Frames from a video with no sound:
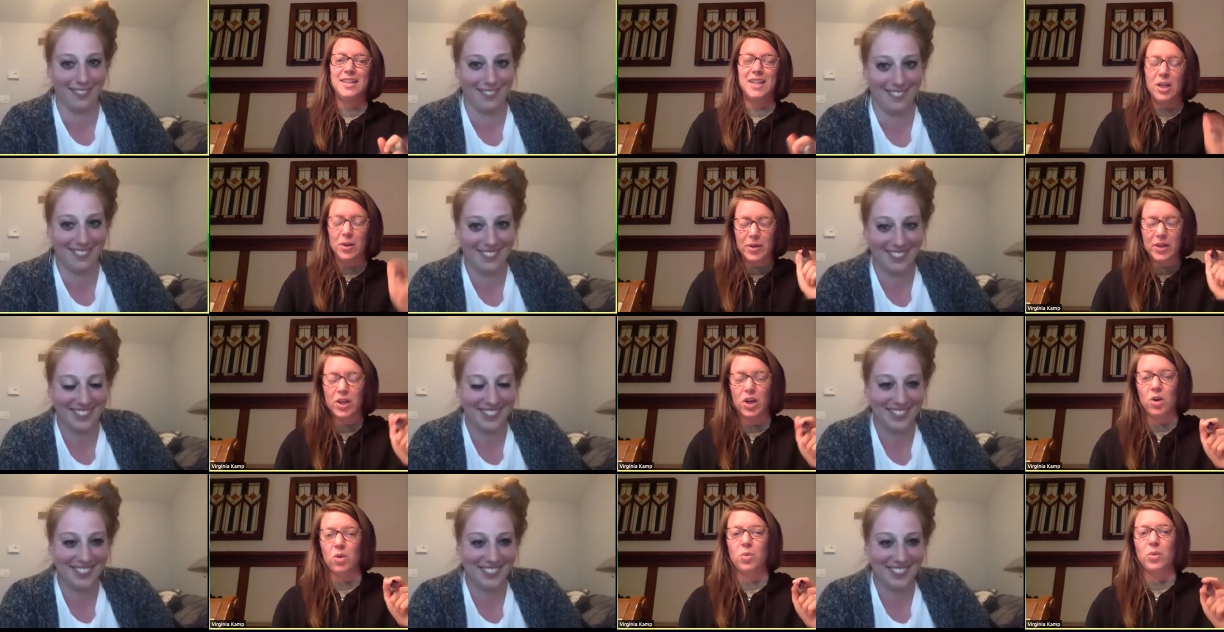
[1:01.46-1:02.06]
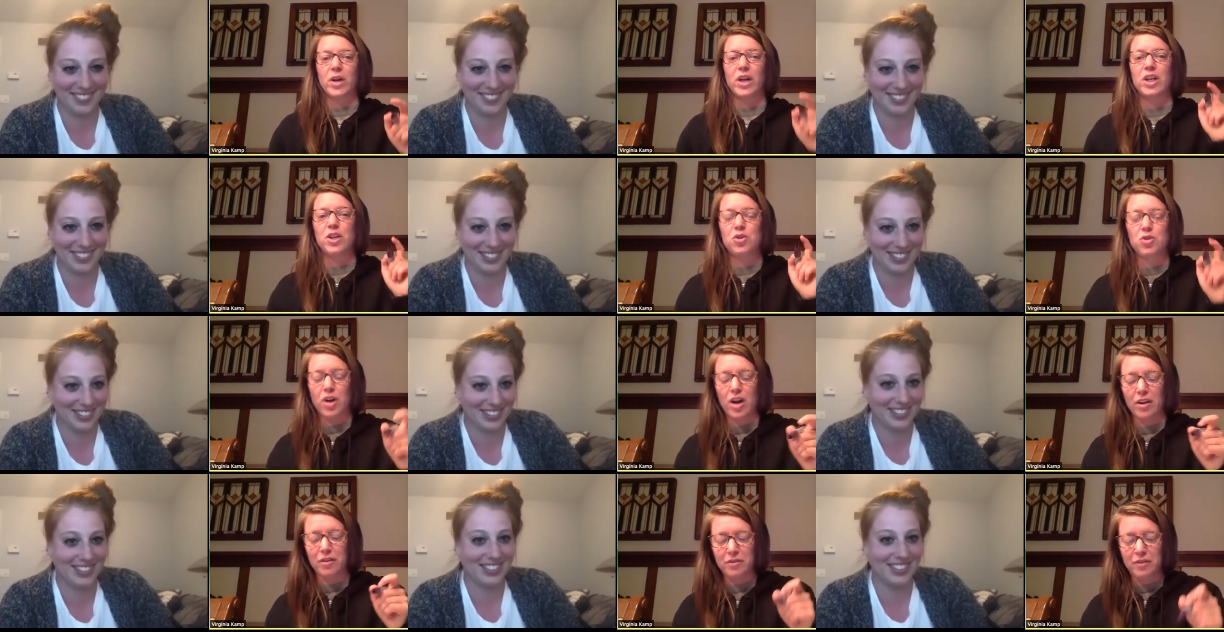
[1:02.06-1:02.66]
Speaker 1: Here we go. We're going to
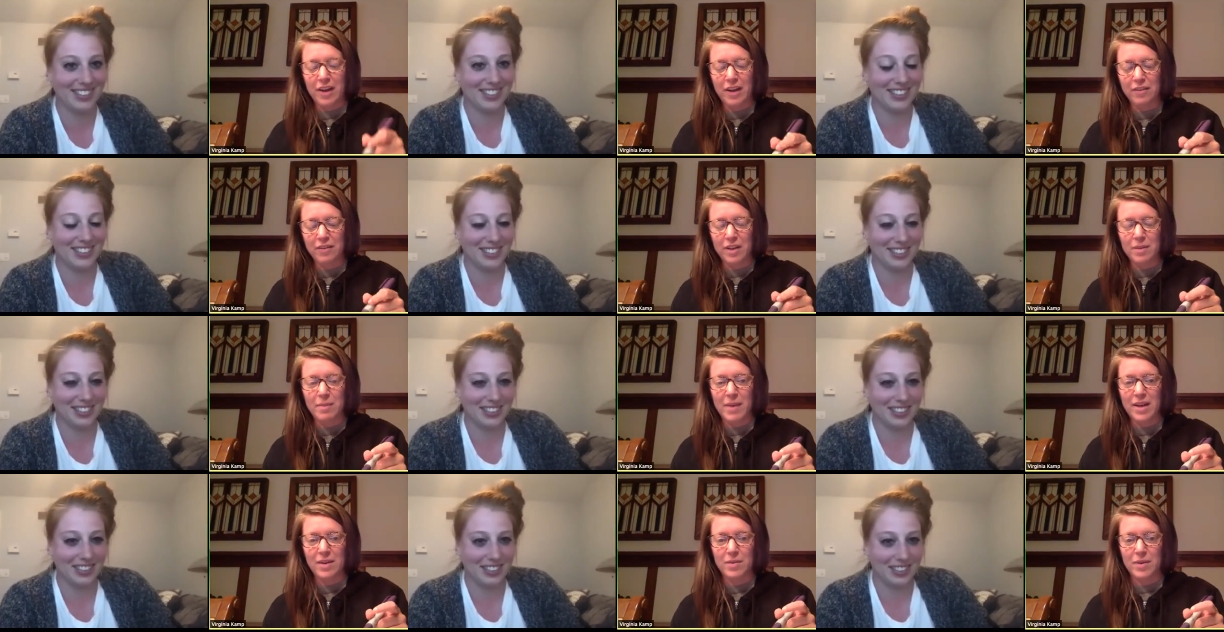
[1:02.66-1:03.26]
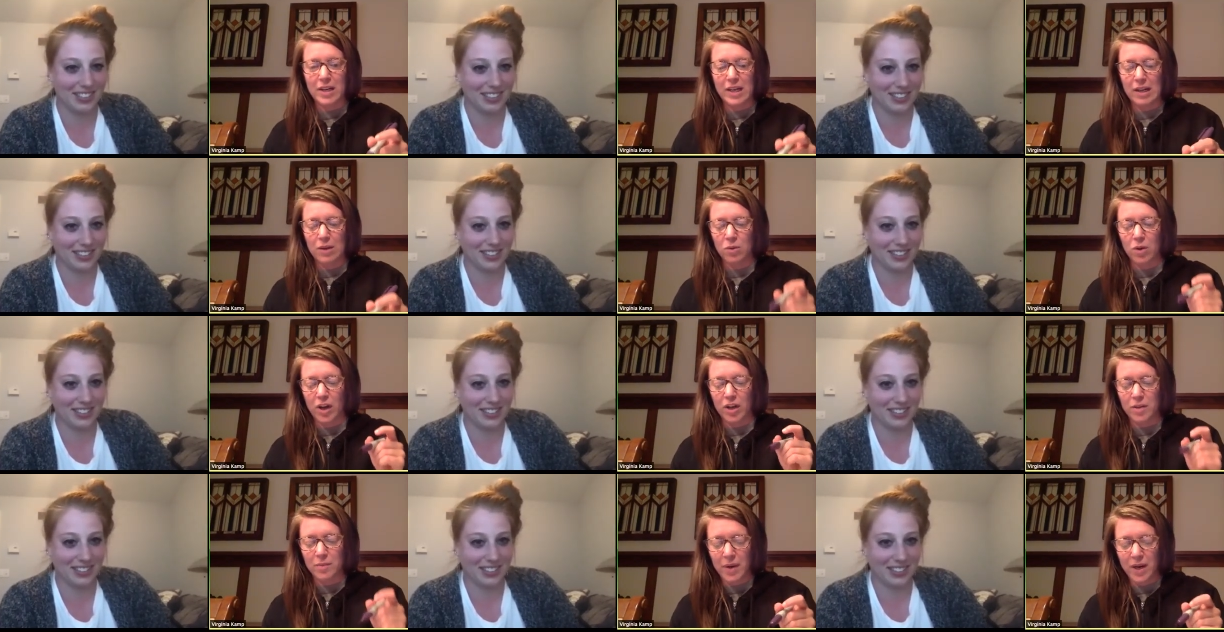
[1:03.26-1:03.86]
draw our favorite memory.
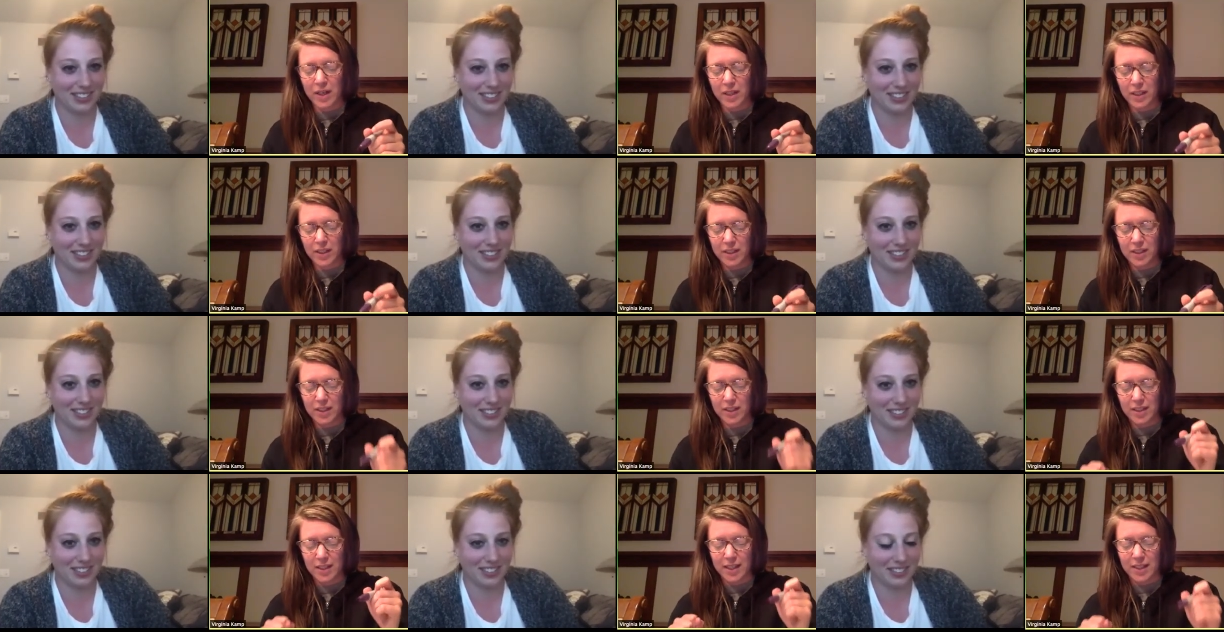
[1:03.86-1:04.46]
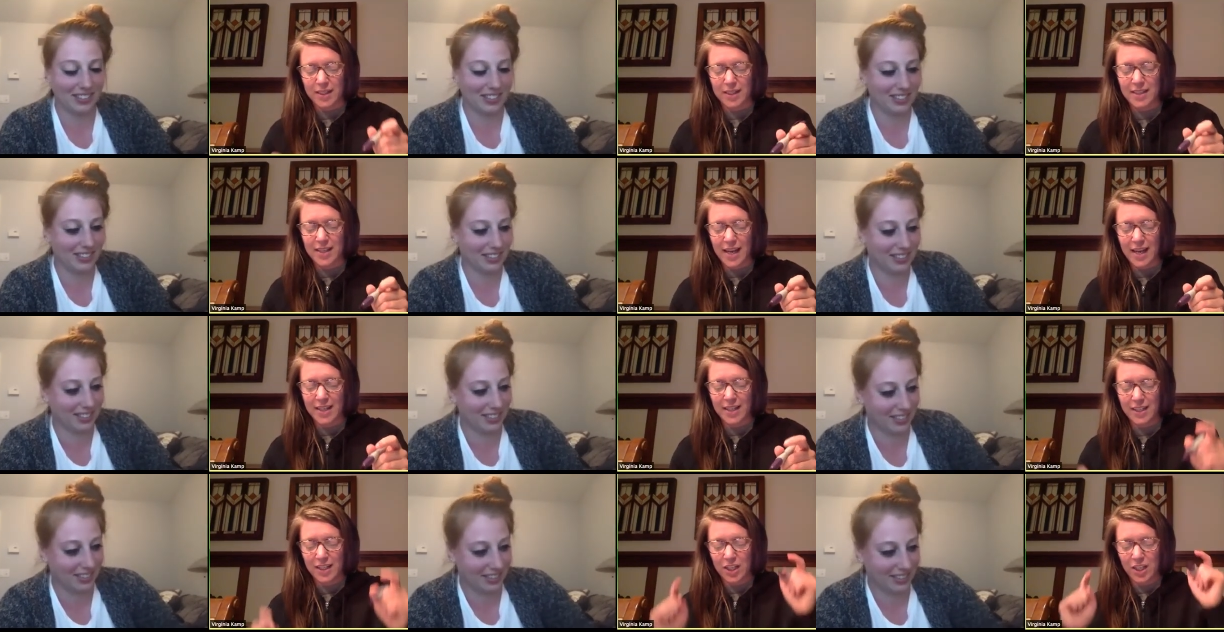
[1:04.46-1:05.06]
On your marks, get
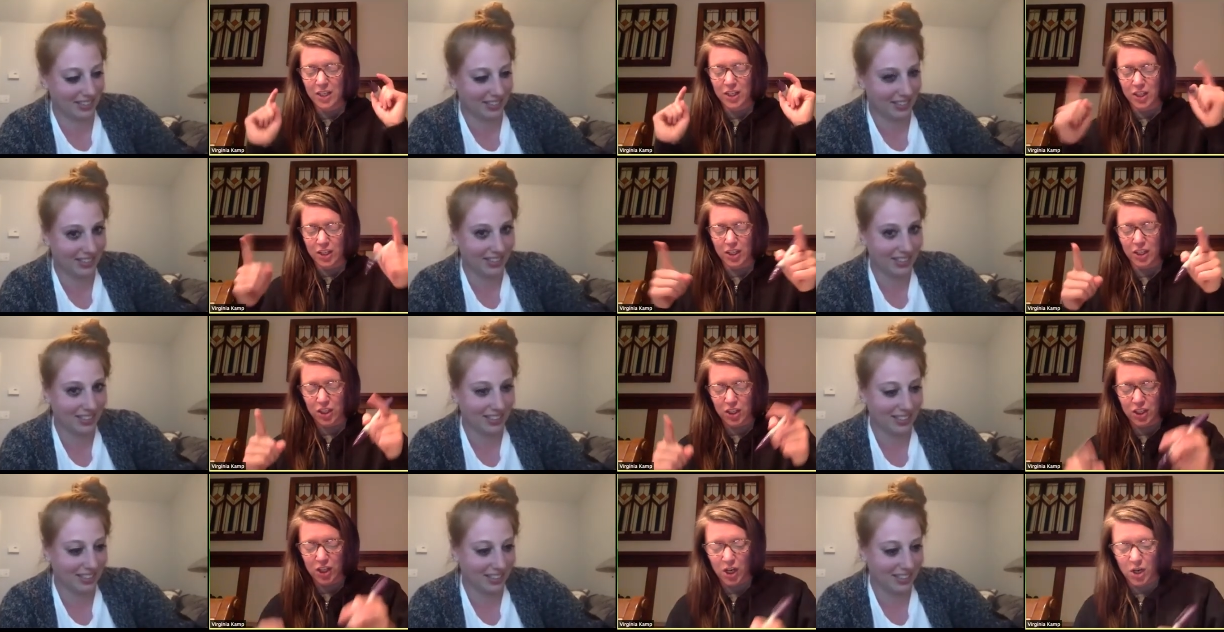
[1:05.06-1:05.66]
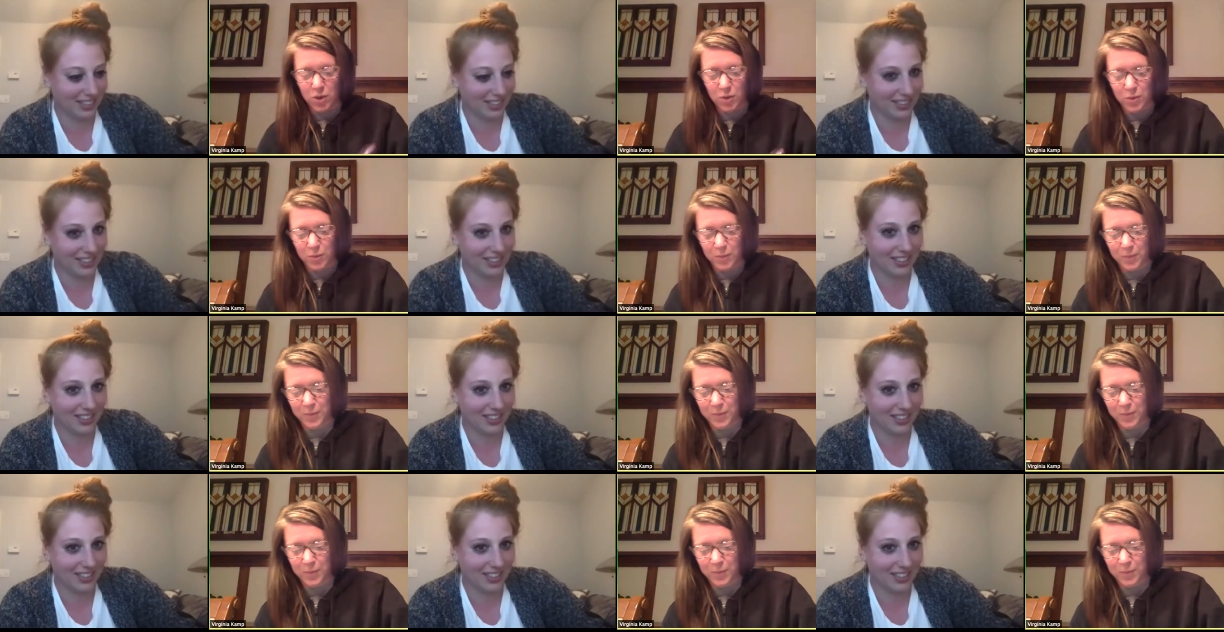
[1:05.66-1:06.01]
set, go.